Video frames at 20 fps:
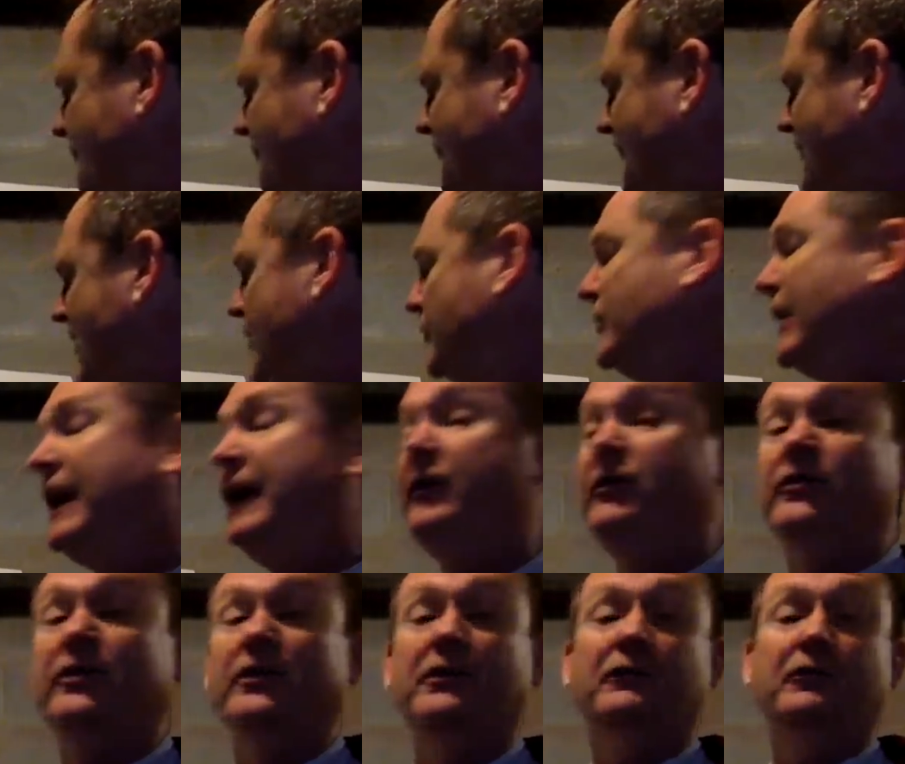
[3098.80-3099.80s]

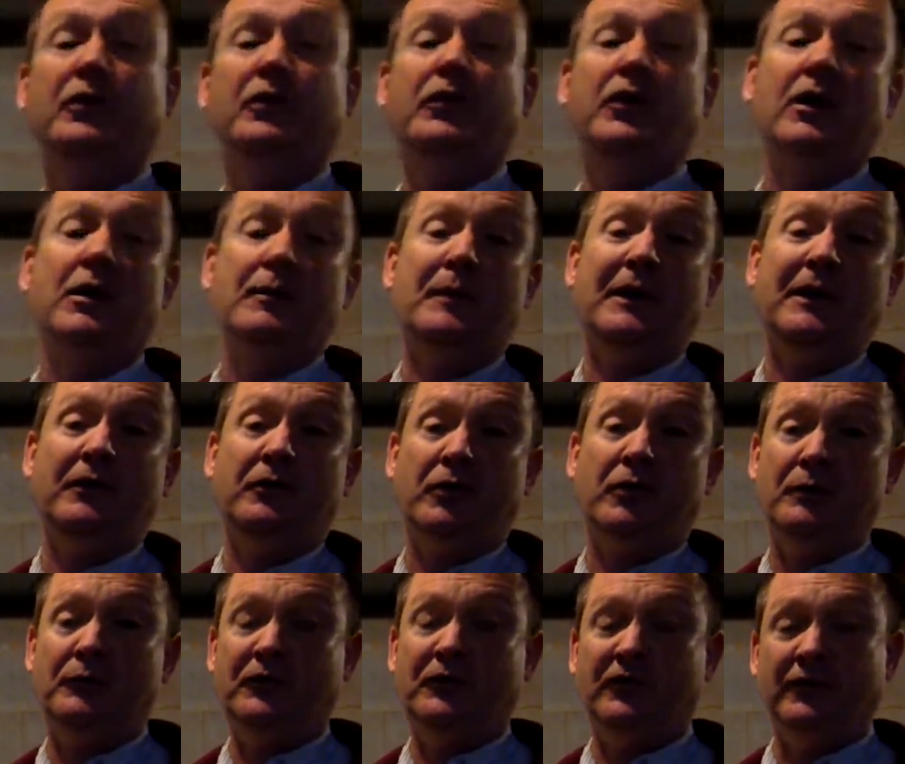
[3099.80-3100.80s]
notation for talking about
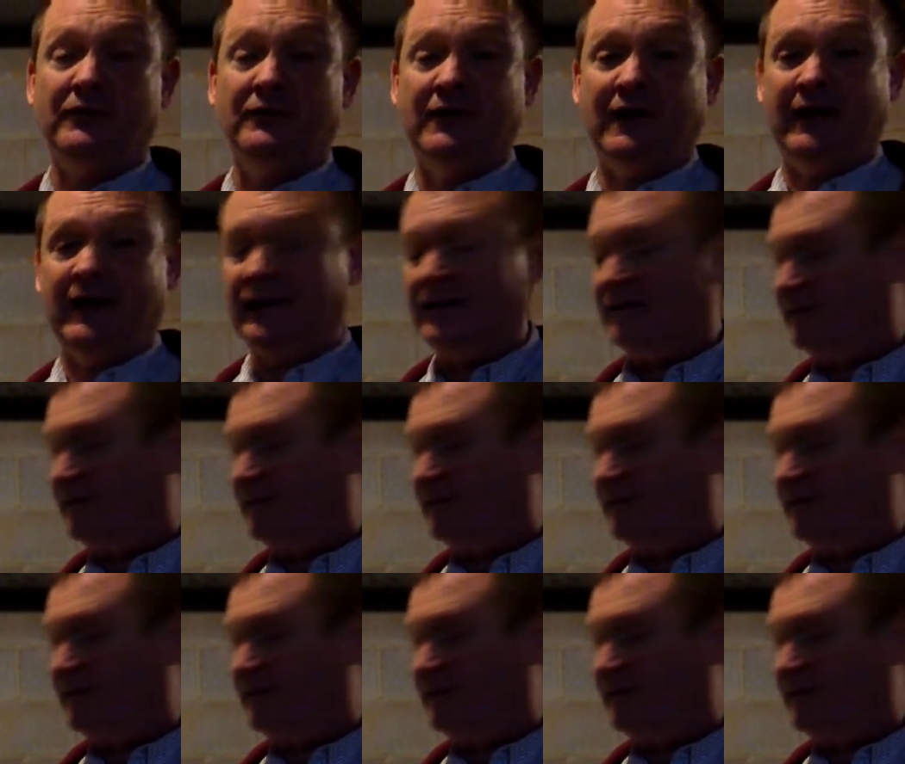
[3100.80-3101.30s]
encryption and